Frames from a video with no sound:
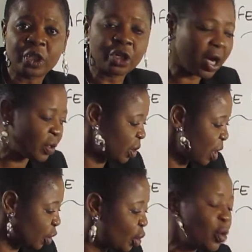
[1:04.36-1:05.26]
You know, I'll,
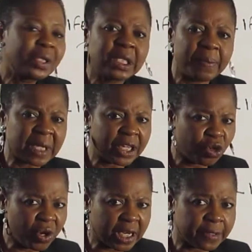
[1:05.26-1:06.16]
I'll show you tips and
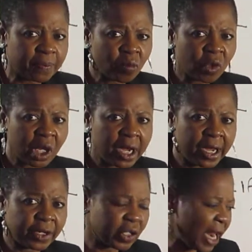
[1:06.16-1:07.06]
tricks
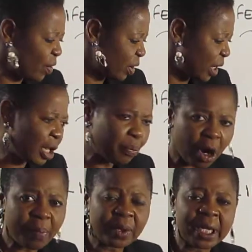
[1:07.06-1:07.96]
uh, so that you can eat
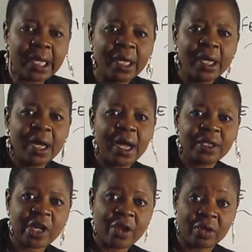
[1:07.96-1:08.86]
properly, uh,
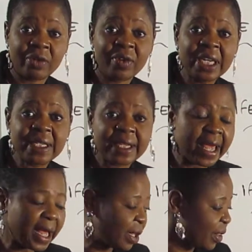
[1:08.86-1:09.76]
so that you can really stay
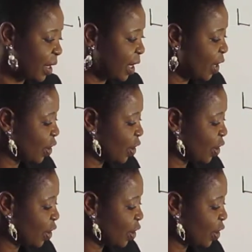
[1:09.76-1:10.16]
healthy.